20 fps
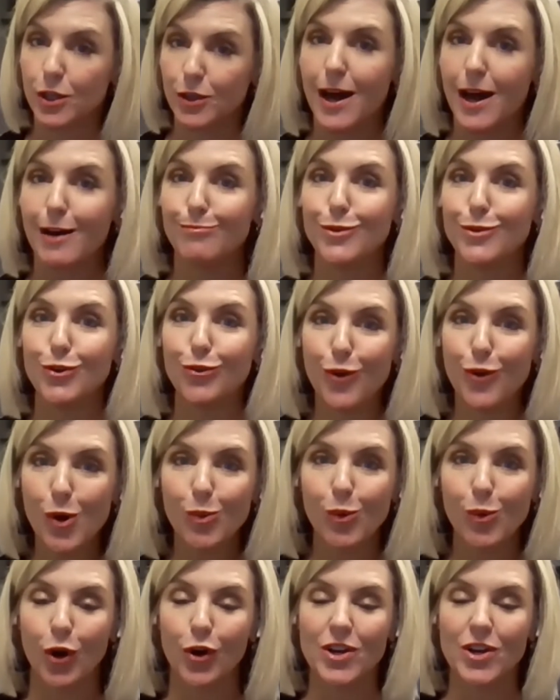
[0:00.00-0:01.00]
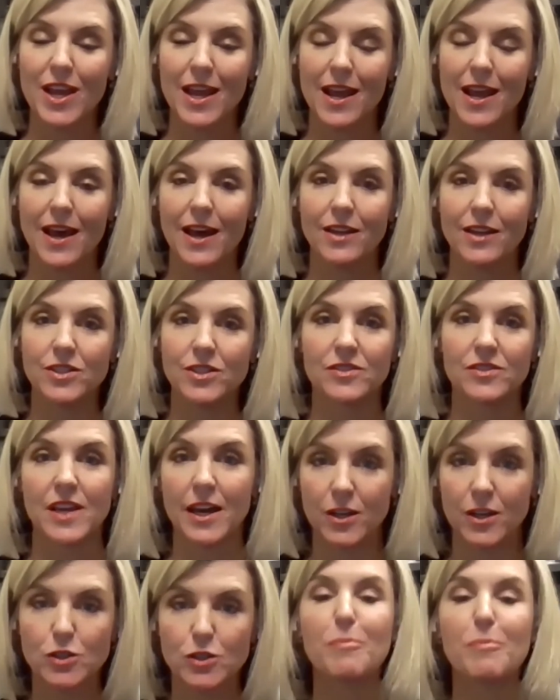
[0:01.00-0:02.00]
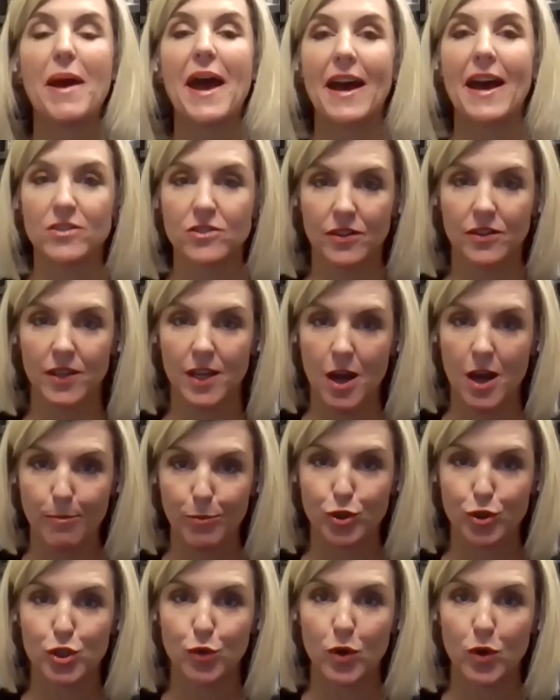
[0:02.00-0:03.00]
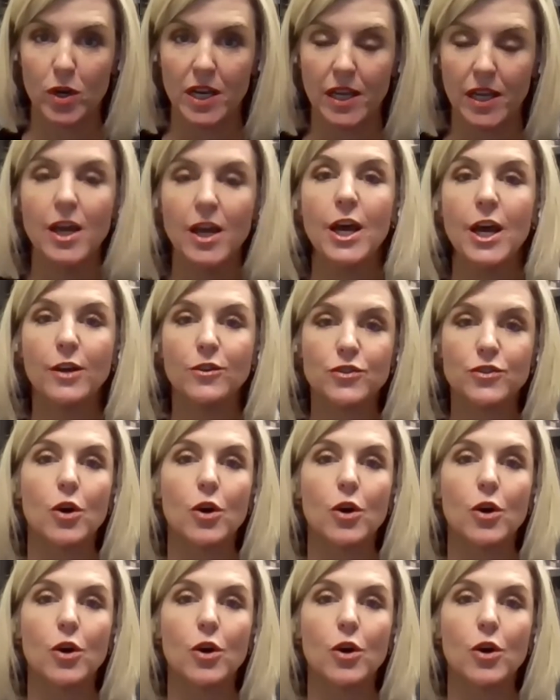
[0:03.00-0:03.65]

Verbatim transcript: to not move forward and decided to pass on the opportunity.